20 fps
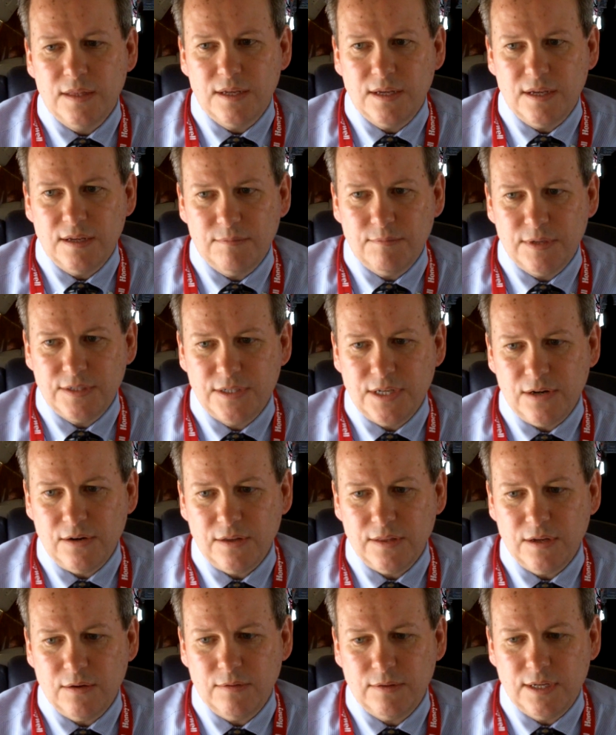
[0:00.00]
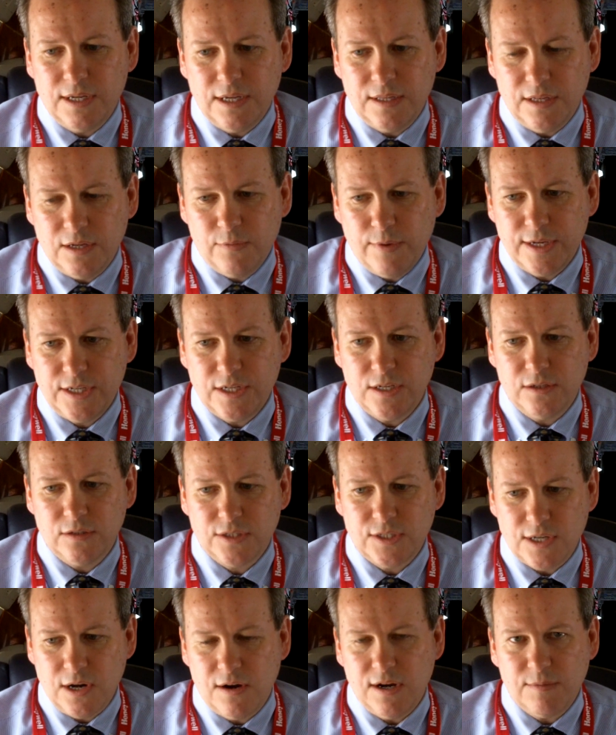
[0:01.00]
The material, the
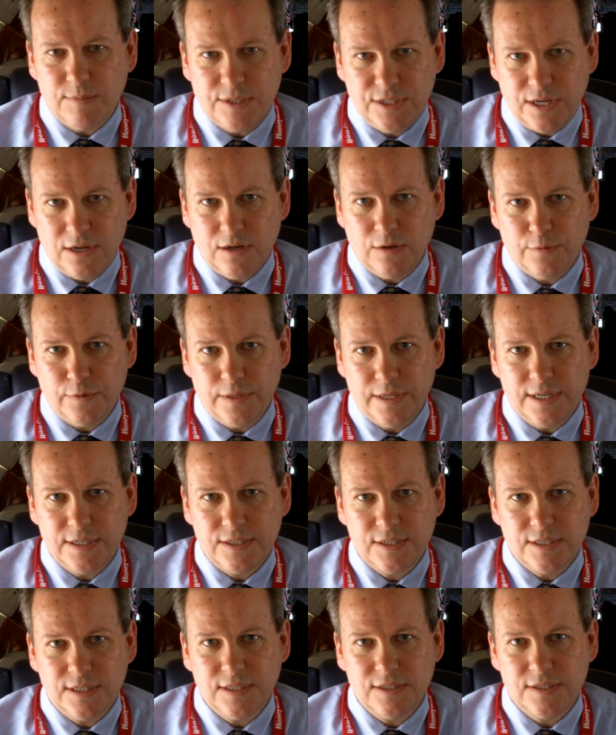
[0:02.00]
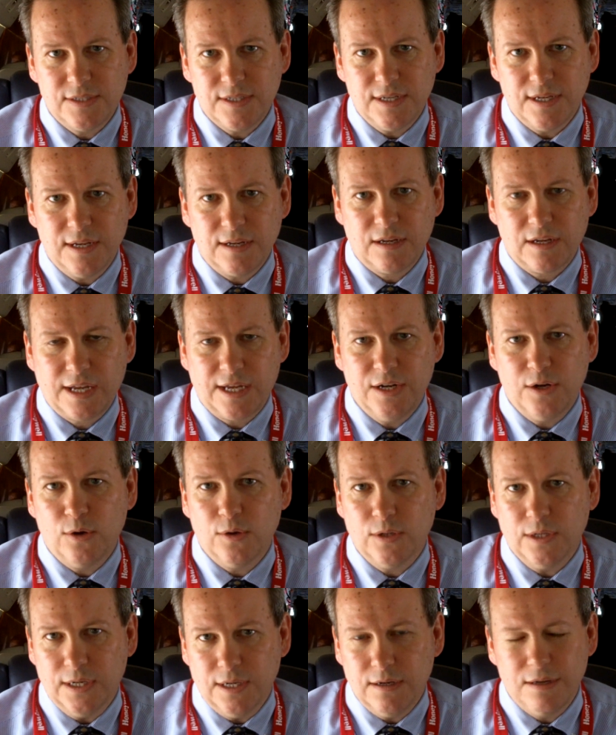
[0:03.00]
original starting material for this is
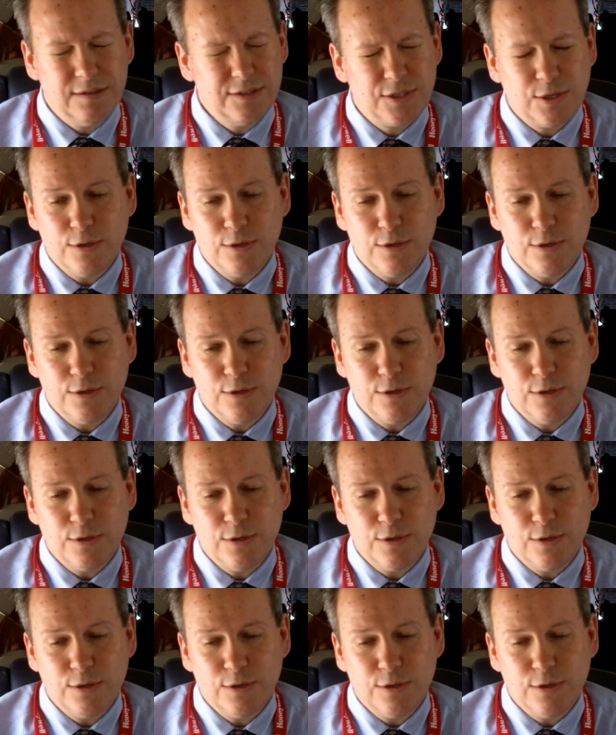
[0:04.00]
Camelina